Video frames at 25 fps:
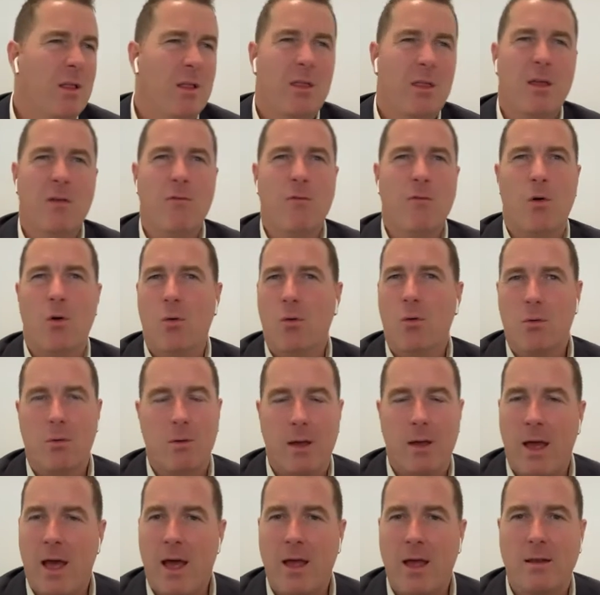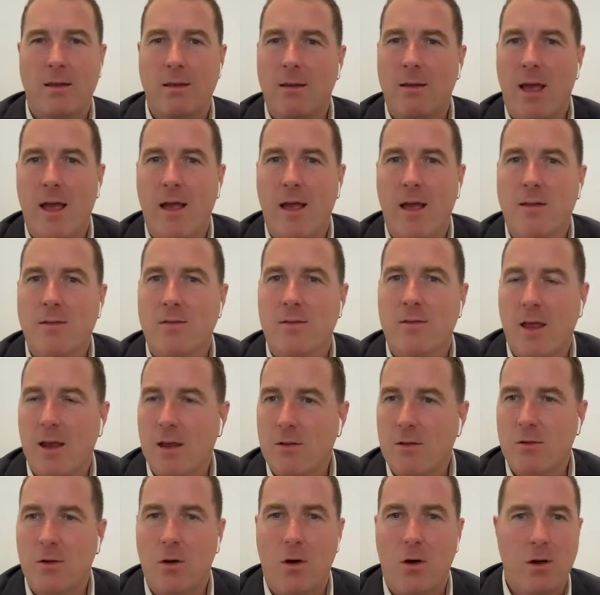They've all had hand
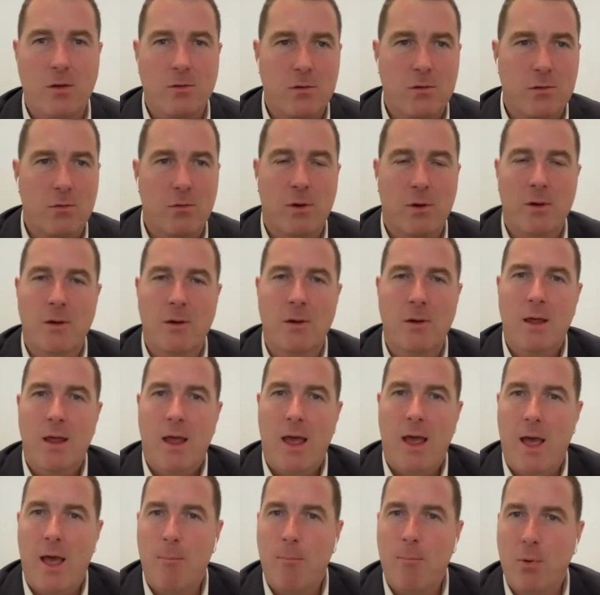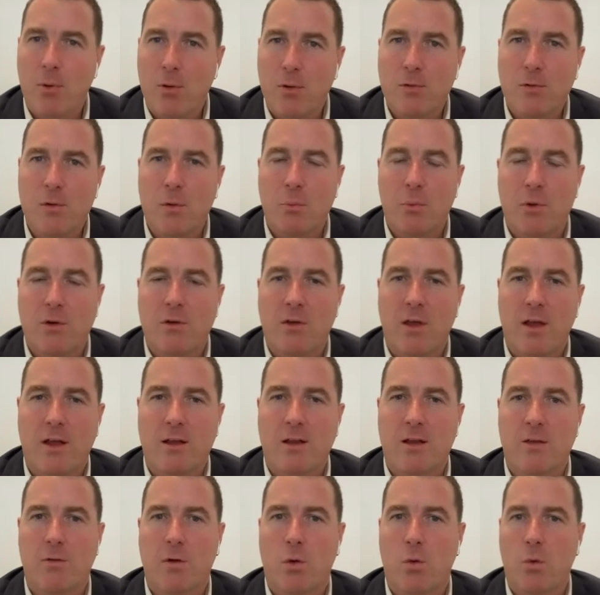sanitizer and personal
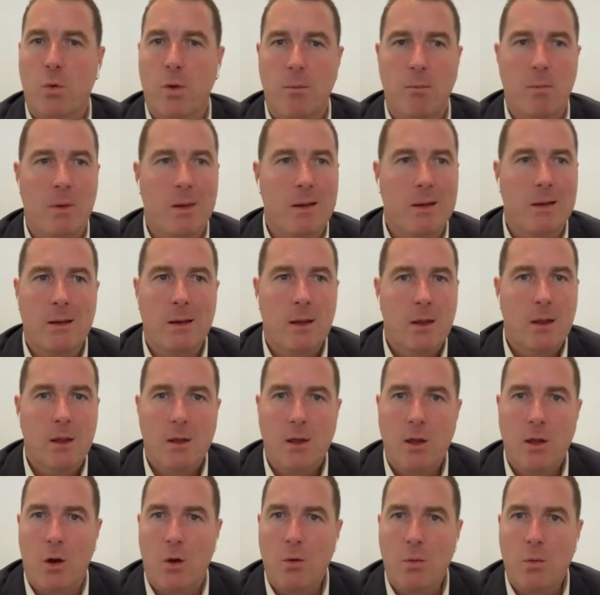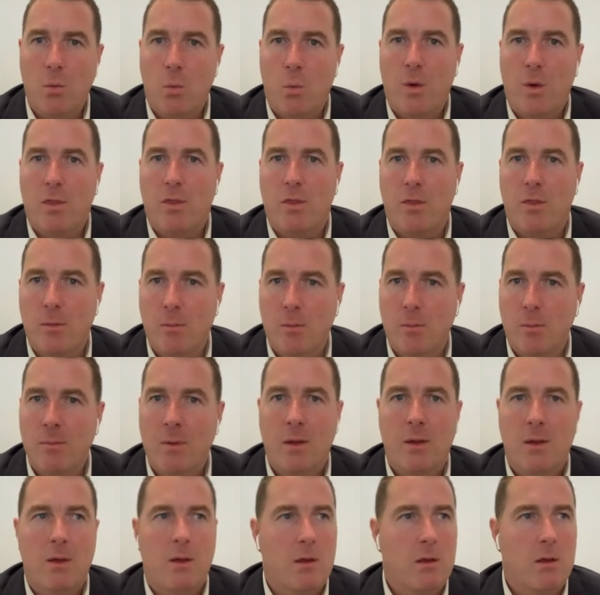protective equipment, with them,
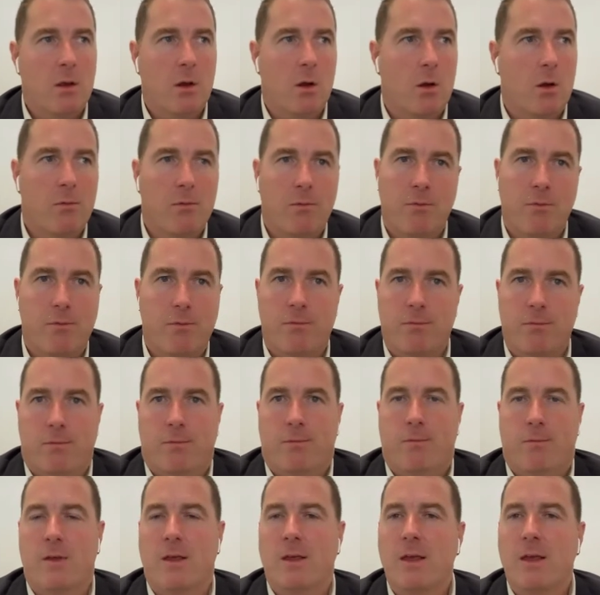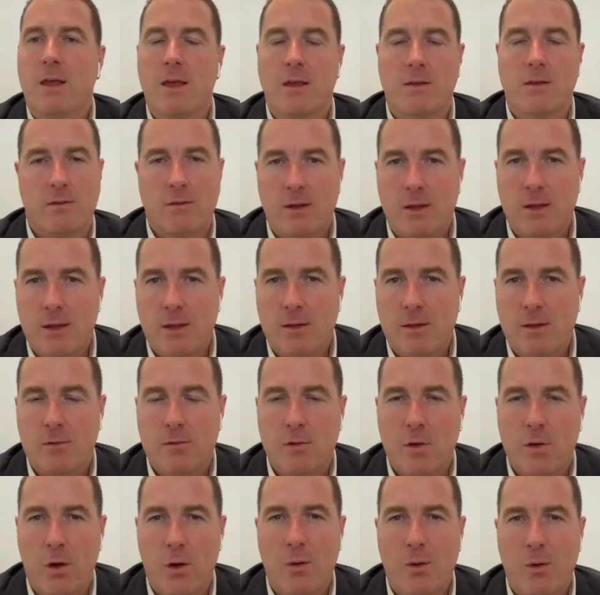for years and years.
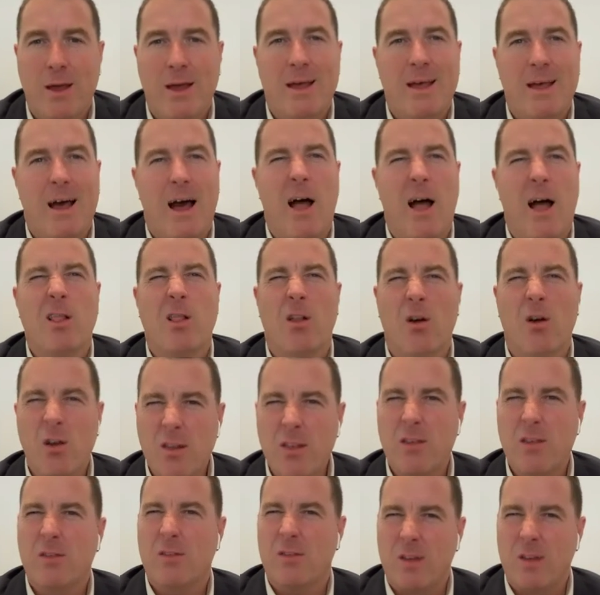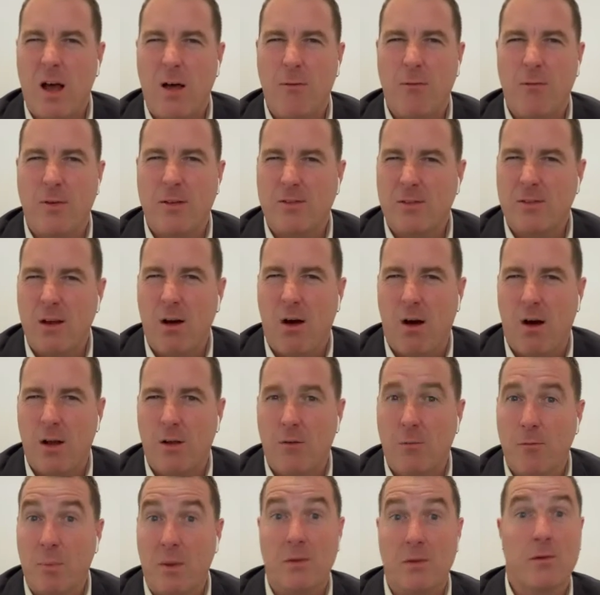So a lot of the stuff is kind
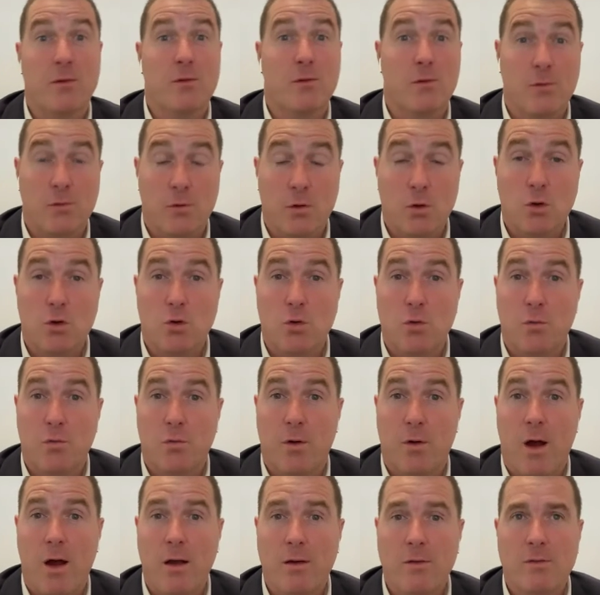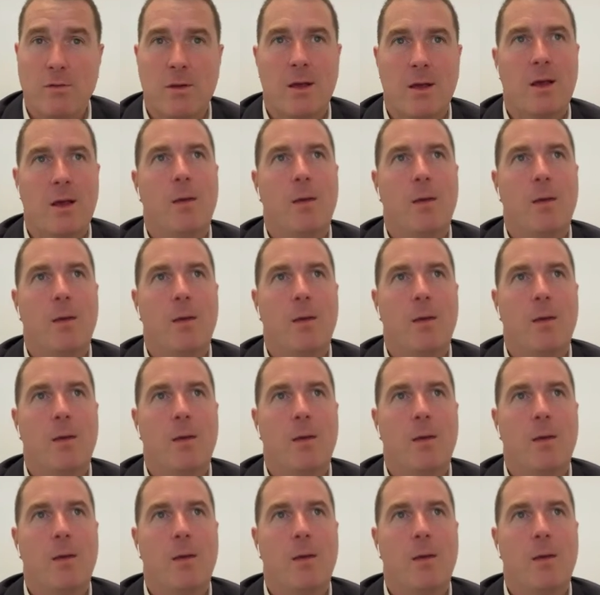of business as usual for us.